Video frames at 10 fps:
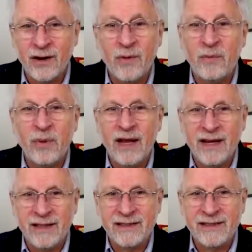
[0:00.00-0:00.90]

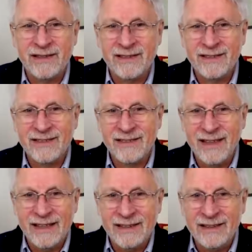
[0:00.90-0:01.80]
complex,
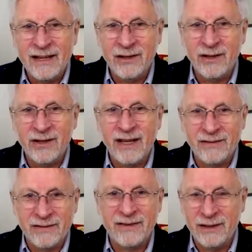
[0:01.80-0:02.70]
and they all have.